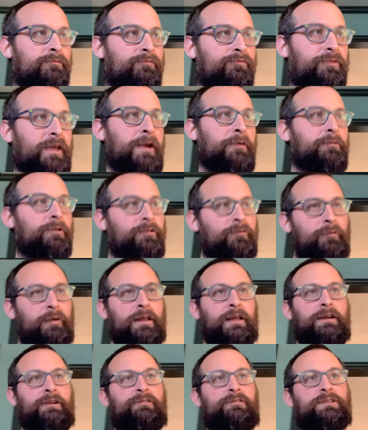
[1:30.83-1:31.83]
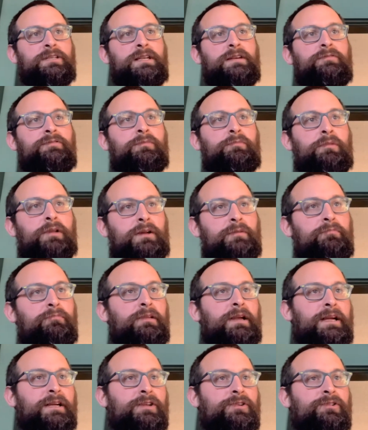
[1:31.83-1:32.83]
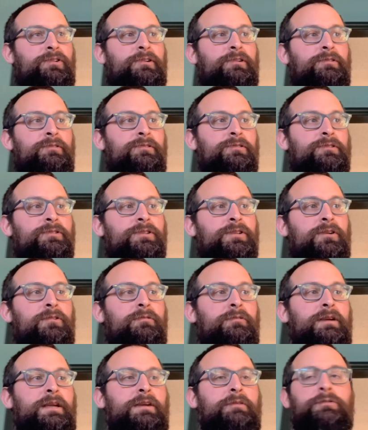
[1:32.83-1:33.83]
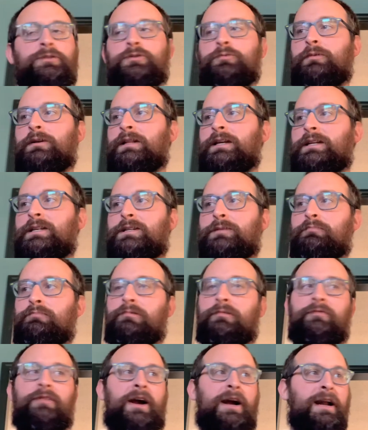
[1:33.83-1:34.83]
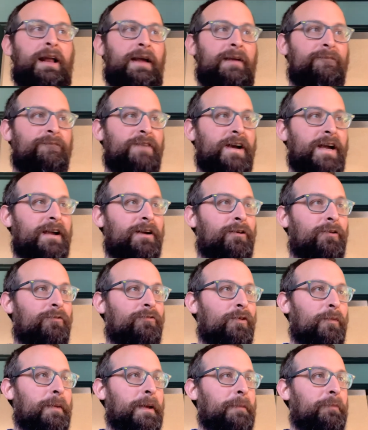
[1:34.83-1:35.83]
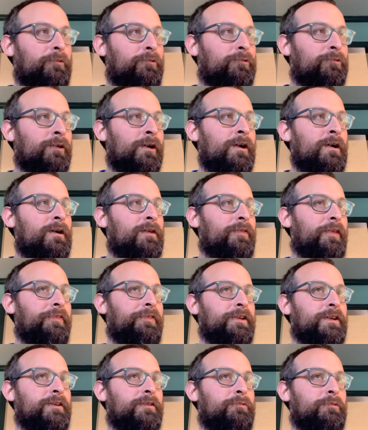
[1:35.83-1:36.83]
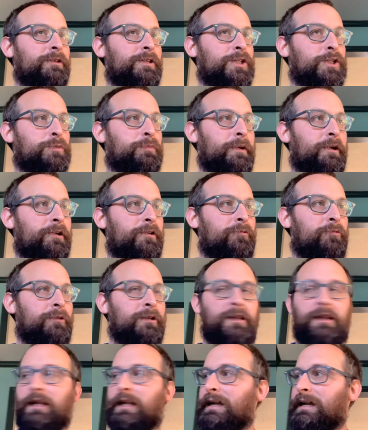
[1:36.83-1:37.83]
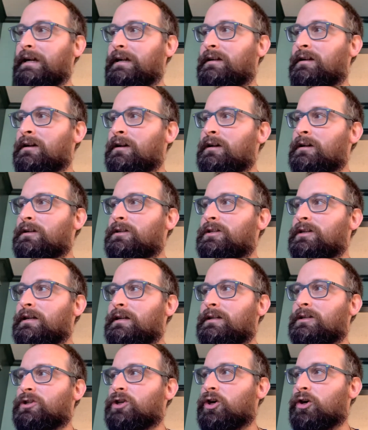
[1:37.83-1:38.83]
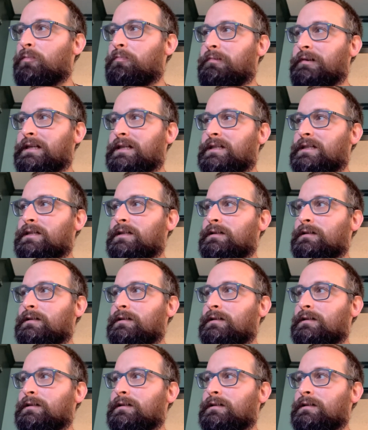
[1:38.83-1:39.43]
They weren't willing to receive the blunt, plain truth, so he was willing to provide a veil for people that the Spirit would lead to interpret.